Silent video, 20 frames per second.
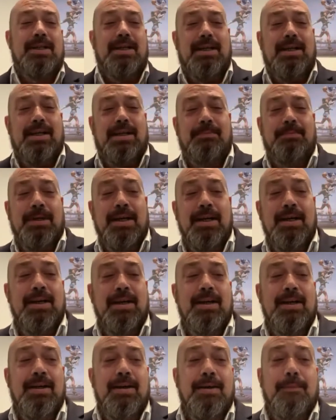Uh,
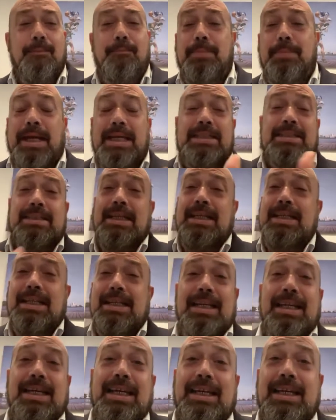
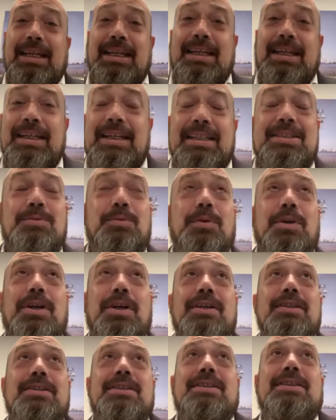basically, it
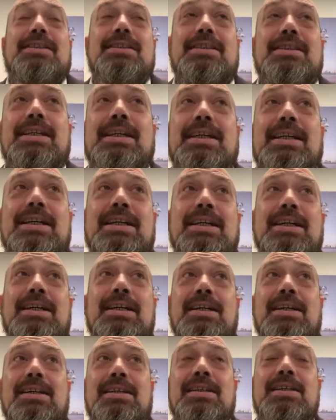was uh,
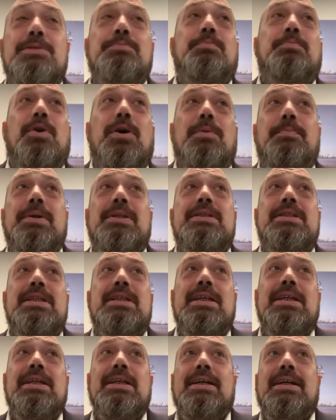this
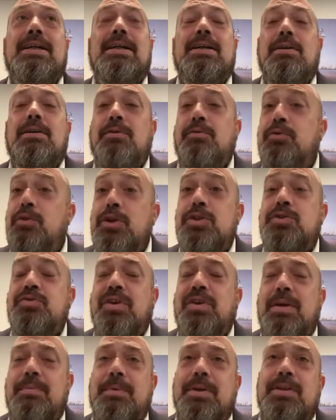property, uh, the first
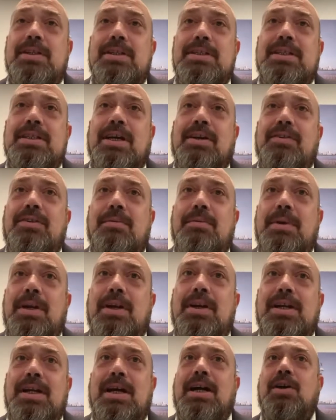Fairmont in South
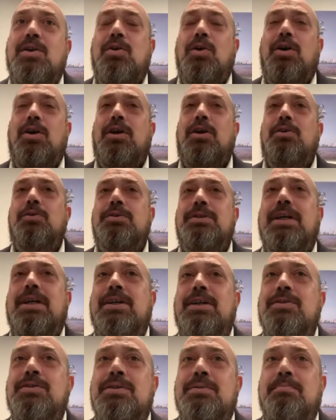America, called
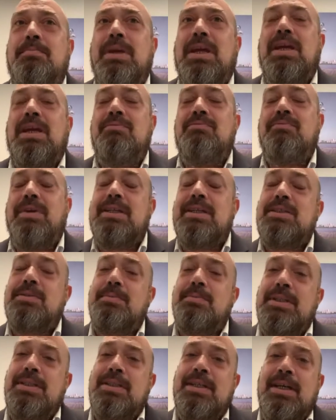Hotels, a big
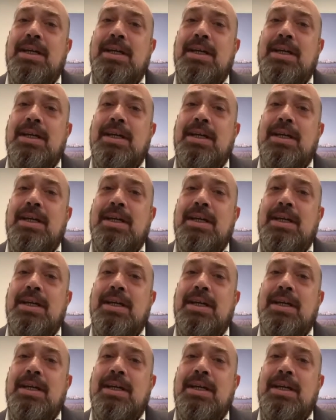investment.